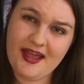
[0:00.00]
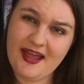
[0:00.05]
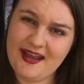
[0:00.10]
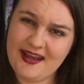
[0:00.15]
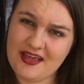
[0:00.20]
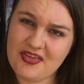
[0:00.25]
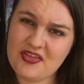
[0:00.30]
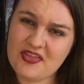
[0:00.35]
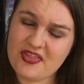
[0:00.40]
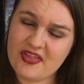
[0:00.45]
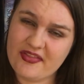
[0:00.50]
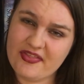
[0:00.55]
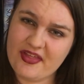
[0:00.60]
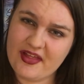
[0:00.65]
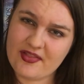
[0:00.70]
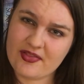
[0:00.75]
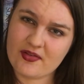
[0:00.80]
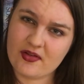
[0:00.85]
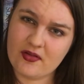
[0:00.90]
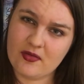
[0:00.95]
And I think that
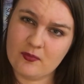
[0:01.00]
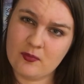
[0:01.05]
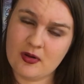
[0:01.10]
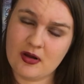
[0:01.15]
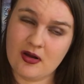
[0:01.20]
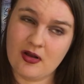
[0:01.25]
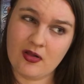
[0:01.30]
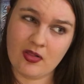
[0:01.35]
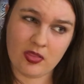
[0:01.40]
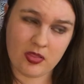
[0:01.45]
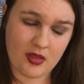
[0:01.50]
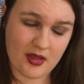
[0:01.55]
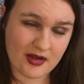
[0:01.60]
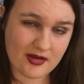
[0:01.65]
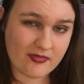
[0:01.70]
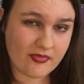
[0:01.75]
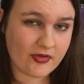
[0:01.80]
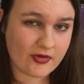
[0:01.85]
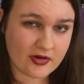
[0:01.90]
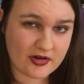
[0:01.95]
that's where a lot
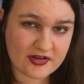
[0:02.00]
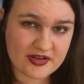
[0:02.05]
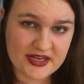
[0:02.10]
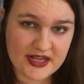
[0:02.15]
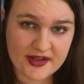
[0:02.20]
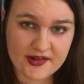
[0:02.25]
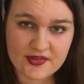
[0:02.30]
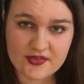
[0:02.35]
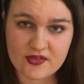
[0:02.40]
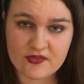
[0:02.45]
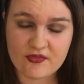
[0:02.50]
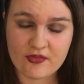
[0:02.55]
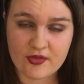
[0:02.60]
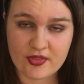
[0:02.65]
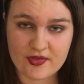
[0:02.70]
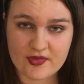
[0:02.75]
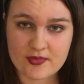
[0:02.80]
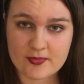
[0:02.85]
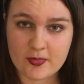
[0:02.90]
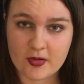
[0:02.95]
of the critiques for
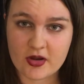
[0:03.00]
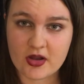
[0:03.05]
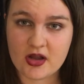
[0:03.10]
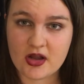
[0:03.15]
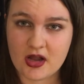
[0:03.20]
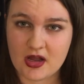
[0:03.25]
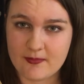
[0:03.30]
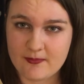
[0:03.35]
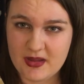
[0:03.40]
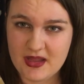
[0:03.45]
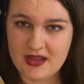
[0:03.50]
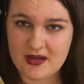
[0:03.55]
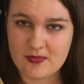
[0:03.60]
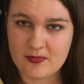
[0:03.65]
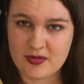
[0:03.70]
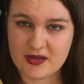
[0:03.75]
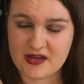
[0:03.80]
this book come in,